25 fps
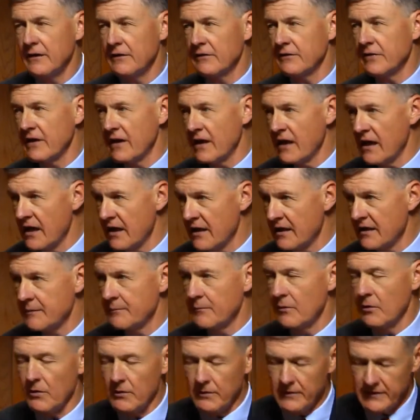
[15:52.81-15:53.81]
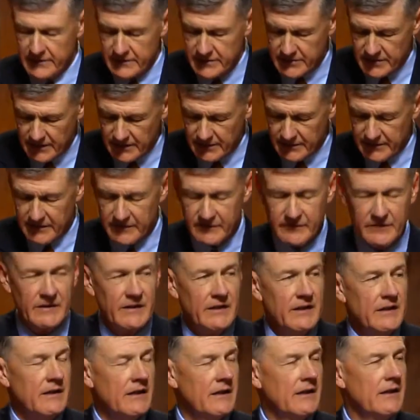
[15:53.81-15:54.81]
time or
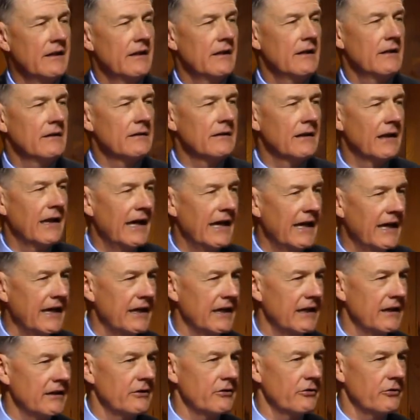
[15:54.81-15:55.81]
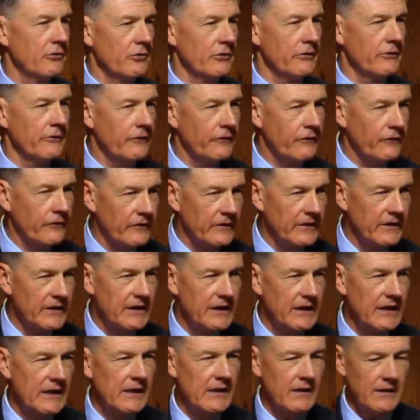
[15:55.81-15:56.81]
eternity, land or
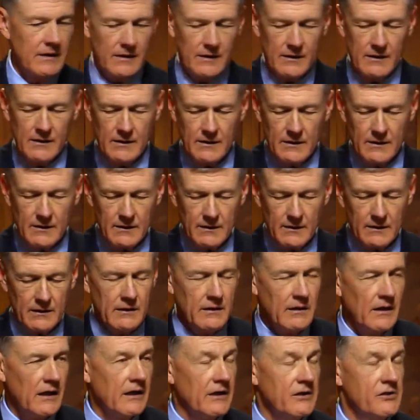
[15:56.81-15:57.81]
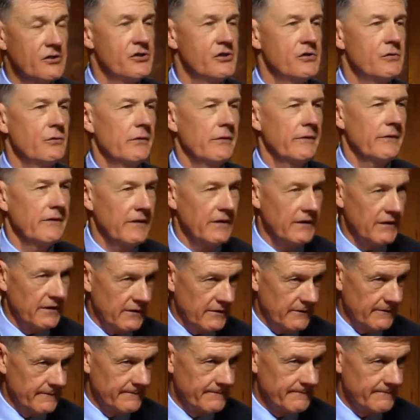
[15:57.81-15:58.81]
sea, God, you are
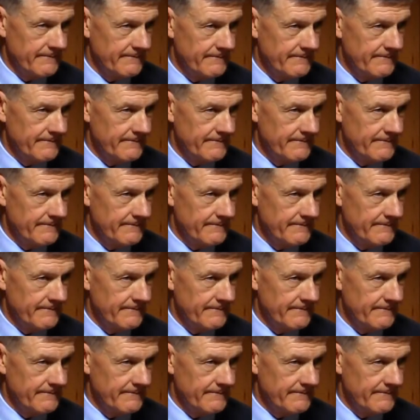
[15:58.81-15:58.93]
there.